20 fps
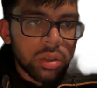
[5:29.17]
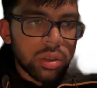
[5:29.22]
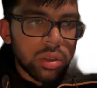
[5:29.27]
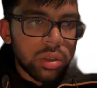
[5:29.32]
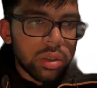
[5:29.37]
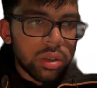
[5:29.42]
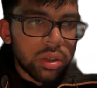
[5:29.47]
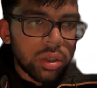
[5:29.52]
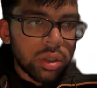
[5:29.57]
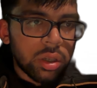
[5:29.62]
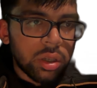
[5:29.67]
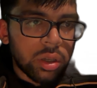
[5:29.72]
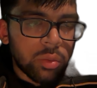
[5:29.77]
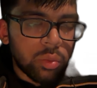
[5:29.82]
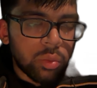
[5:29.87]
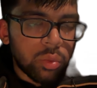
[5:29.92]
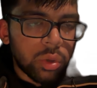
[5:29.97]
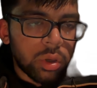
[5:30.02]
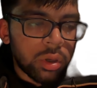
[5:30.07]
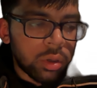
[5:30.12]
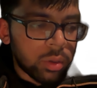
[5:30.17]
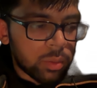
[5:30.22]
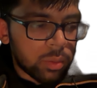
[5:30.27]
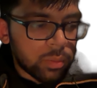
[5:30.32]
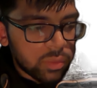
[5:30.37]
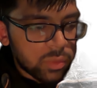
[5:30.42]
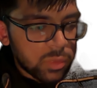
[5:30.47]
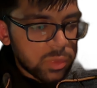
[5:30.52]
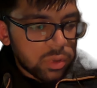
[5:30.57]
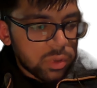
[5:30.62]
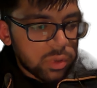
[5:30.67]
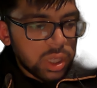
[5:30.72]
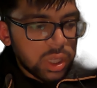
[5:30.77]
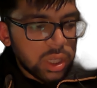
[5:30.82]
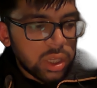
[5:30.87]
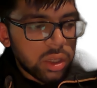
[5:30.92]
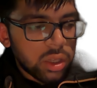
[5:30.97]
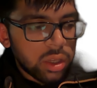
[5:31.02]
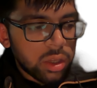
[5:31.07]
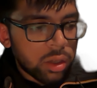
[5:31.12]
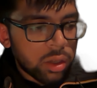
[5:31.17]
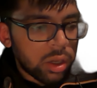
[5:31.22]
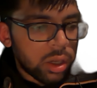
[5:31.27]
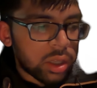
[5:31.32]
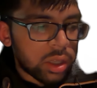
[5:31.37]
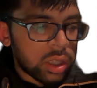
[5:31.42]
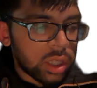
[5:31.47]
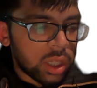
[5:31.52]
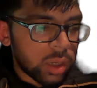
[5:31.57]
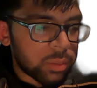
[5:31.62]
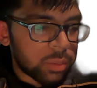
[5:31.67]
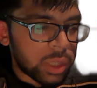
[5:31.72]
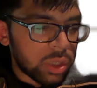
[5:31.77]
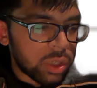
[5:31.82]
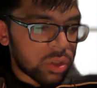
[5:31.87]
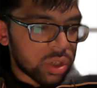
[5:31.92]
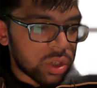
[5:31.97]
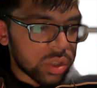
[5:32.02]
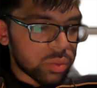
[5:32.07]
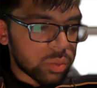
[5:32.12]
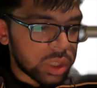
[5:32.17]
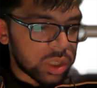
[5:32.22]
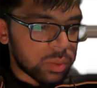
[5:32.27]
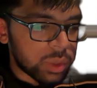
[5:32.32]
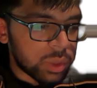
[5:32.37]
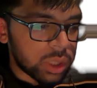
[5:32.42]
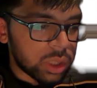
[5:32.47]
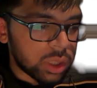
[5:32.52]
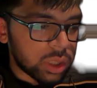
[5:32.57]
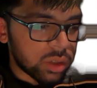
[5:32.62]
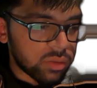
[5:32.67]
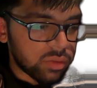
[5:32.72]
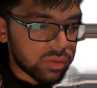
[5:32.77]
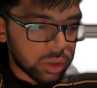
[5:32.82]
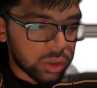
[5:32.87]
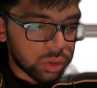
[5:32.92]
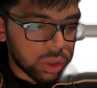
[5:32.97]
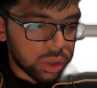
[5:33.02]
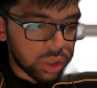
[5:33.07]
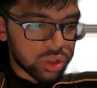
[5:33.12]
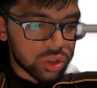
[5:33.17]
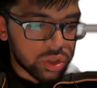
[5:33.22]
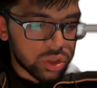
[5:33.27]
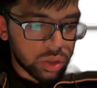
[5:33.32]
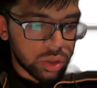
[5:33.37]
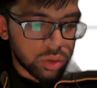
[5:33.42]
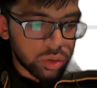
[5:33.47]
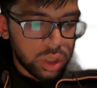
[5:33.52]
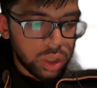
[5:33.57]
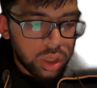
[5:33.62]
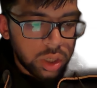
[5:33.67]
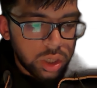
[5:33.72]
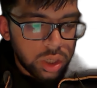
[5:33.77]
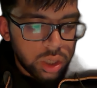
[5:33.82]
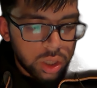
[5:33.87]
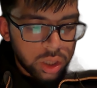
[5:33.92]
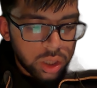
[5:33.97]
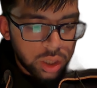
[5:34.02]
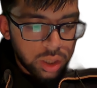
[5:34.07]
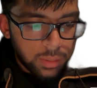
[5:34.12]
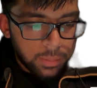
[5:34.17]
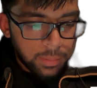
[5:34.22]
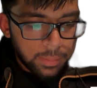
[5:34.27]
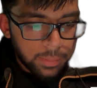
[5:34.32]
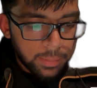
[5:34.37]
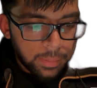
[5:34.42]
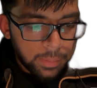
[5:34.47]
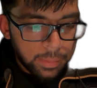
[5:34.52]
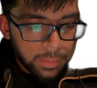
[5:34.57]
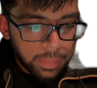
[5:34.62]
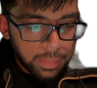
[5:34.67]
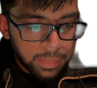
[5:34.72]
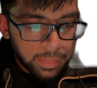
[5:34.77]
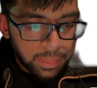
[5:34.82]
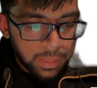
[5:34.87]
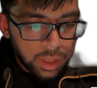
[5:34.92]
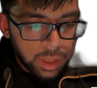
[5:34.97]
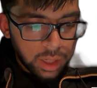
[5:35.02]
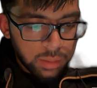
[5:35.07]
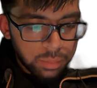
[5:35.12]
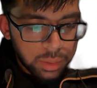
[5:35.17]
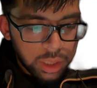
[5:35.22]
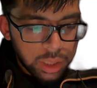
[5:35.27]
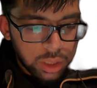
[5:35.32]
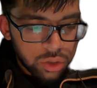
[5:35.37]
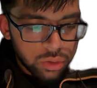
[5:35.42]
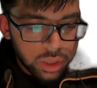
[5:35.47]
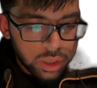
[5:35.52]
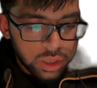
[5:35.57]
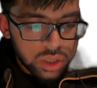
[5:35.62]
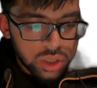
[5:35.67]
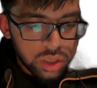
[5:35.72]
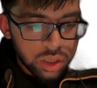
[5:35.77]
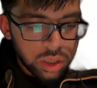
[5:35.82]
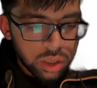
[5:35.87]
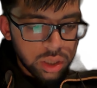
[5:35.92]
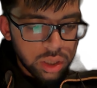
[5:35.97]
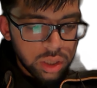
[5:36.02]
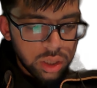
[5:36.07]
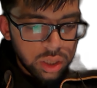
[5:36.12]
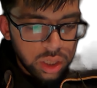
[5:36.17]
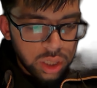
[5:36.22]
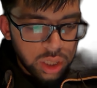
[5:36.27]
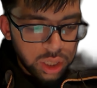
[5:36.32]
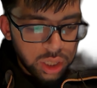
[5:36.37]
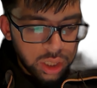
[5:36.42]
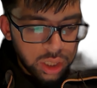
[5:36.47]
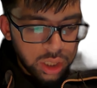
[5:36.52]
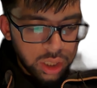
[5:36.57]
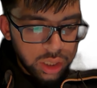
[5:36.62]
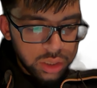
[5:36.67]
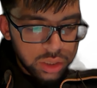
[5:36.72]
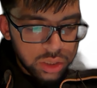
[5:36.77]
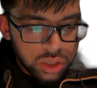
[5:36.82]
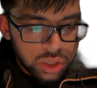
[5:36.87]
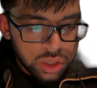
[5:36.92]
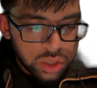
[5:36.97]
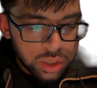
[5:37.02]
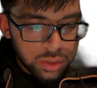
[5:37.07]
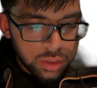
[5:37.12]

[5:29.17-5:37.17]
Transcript: and what the IP address we need to be configuring. So the IP address is